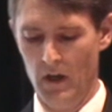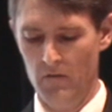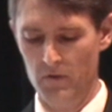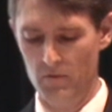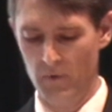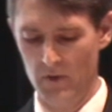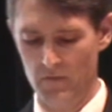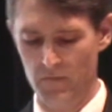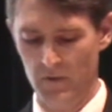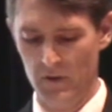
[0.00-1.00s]
If you've been
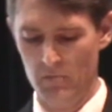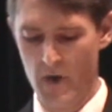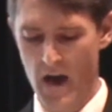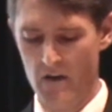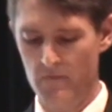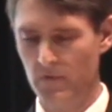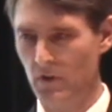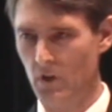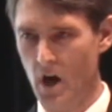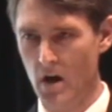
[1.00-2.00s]
feeling bad for
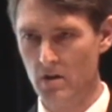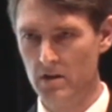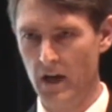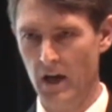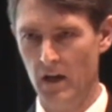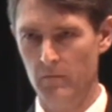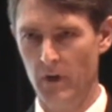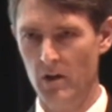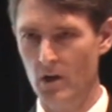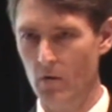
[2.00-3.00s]
a long time
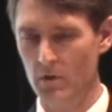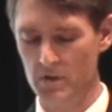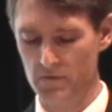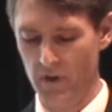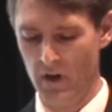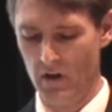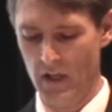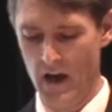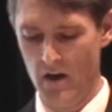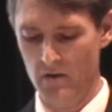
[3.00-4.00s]
and no one's figured it
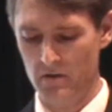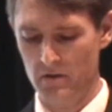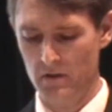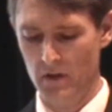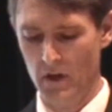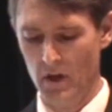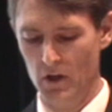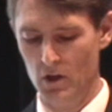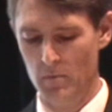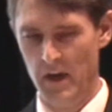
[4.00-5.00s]
out,
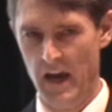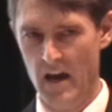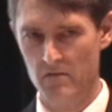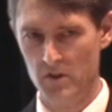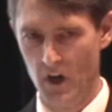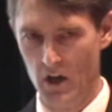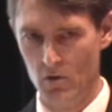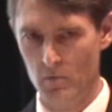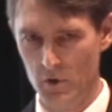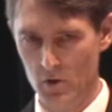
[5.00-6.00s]
you may have an
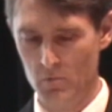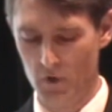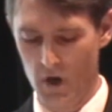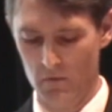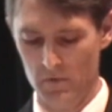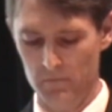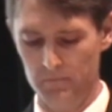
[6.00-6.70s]
autoimmune problem.